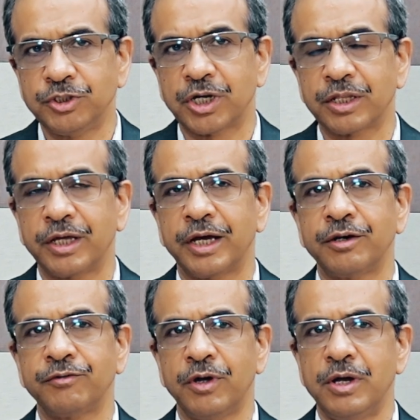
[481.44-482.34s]
which are
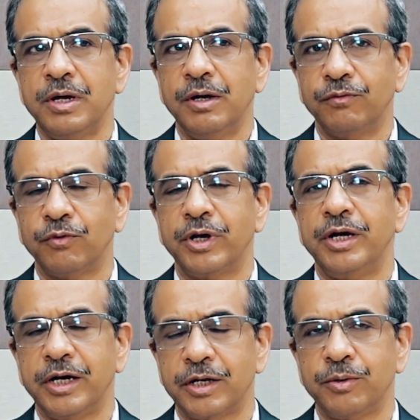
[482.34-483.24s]
there for
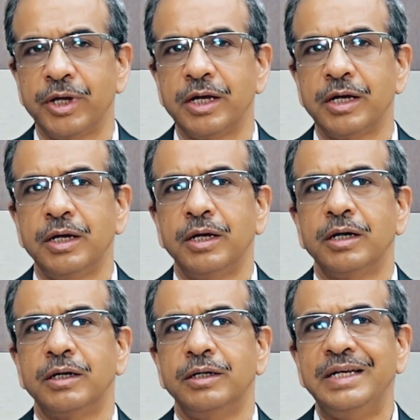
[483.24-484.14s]
India today
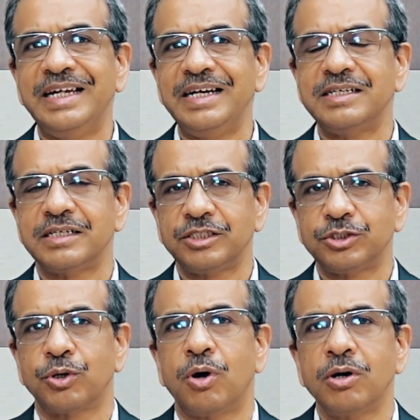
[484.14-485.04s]
needs a
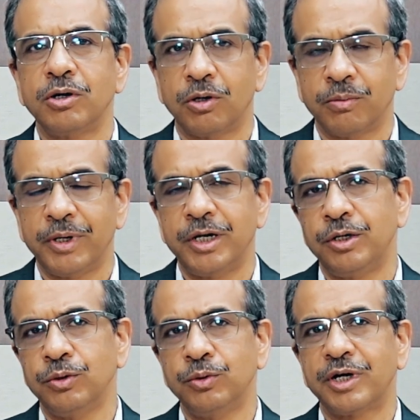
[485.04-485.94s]
strong government to